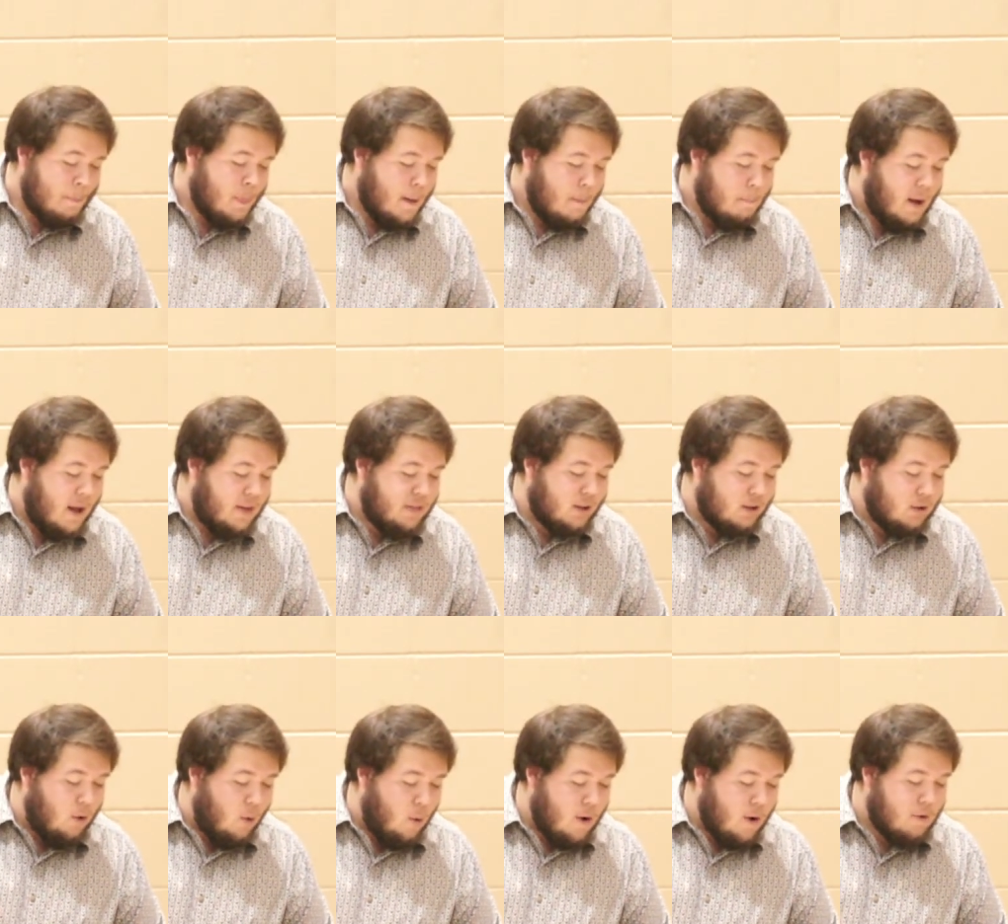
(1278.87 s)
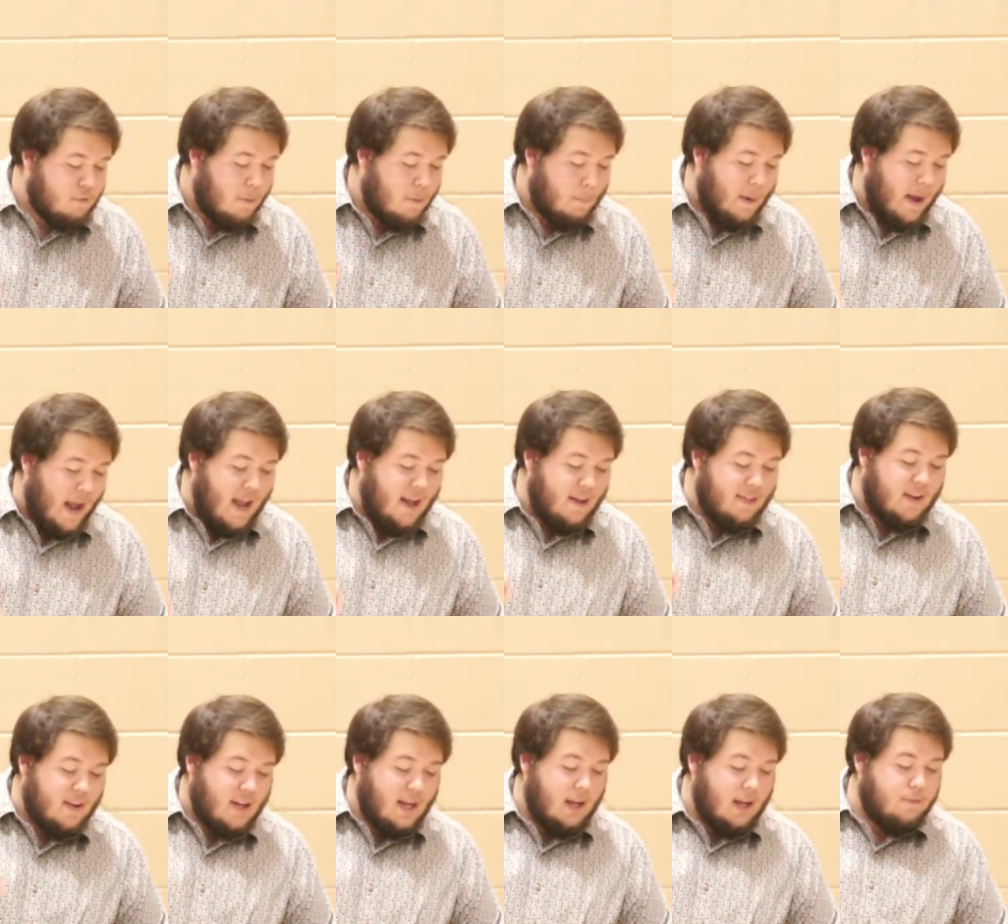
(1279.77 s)
"May the Lord repay
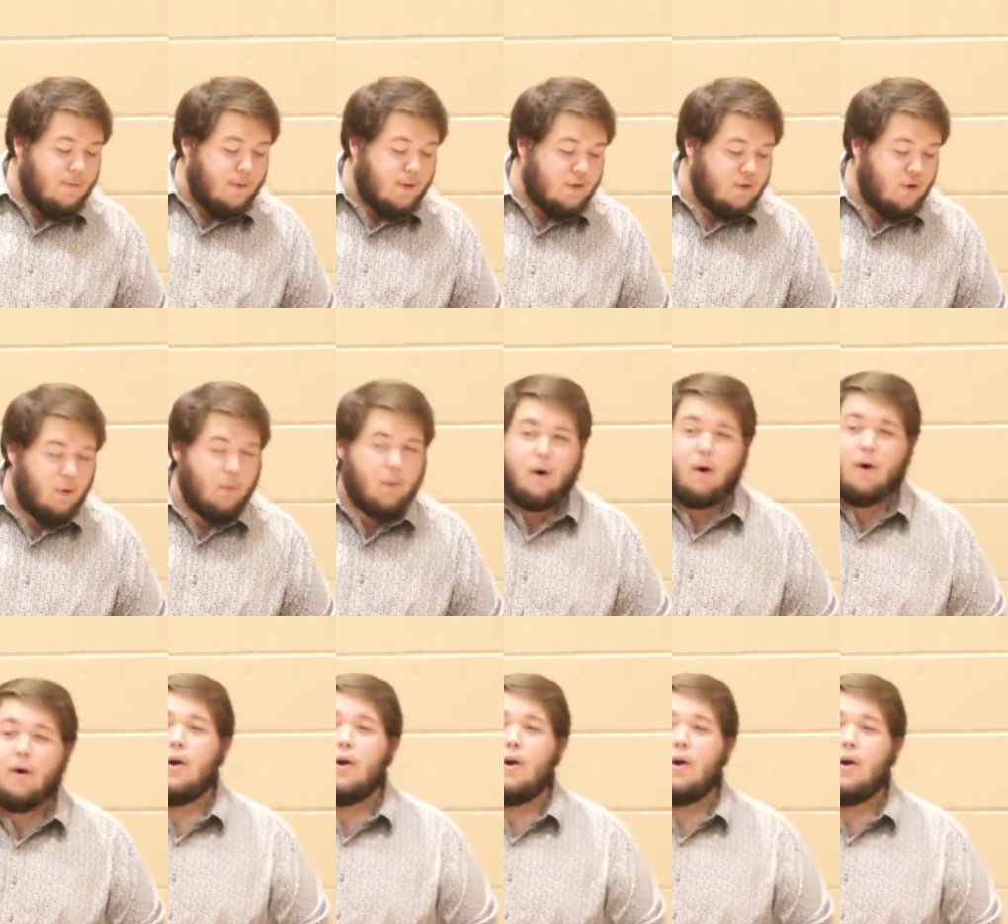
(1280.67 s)
the evildoer